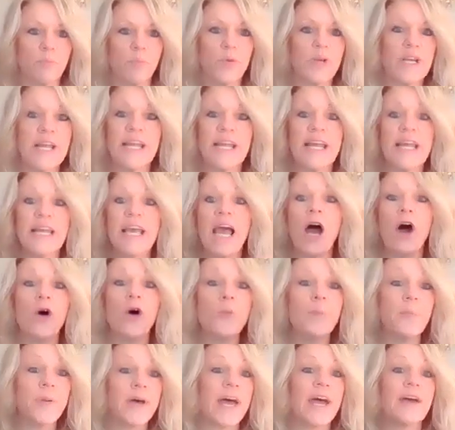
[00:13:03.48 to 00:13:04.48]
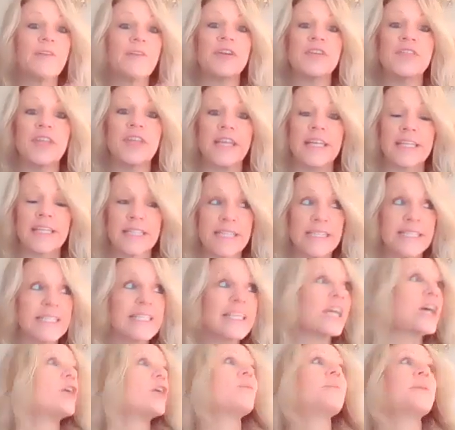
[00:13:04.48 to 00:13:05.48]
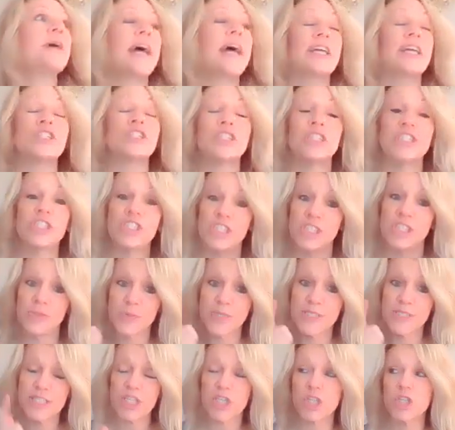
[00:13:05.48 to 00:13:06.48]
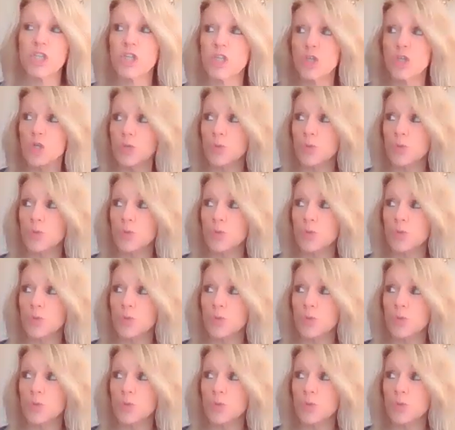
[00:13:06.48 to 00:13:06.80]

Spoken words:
would help everything. And Lindsay helped. Actually, she was